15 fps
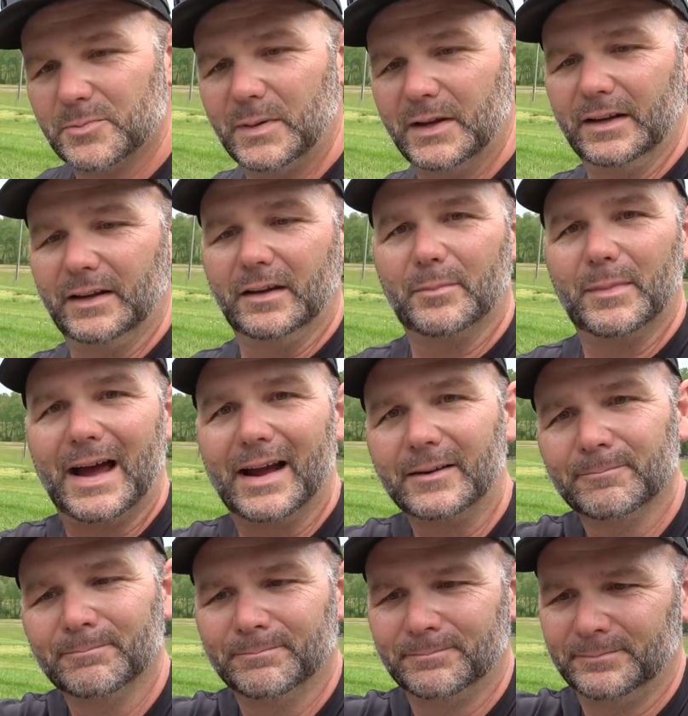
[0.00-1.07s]
your pin in the back.
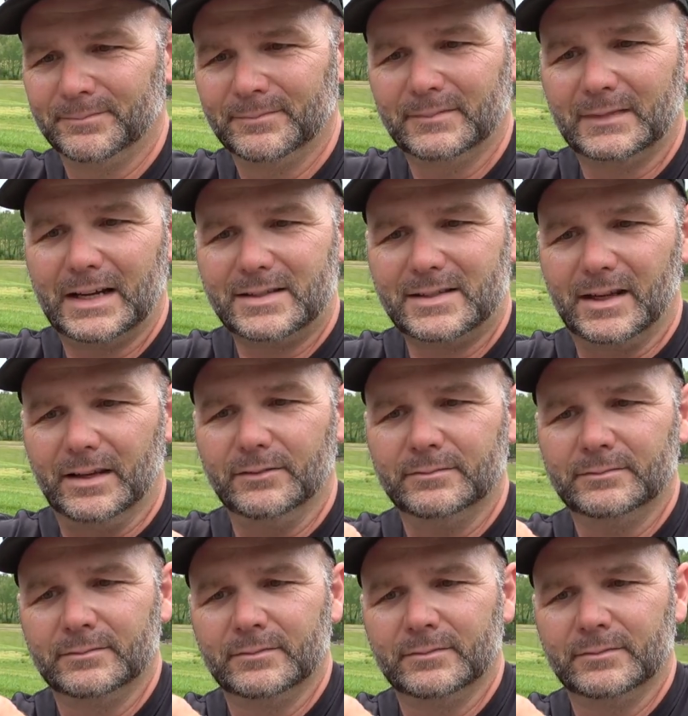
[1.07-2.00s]
That's it.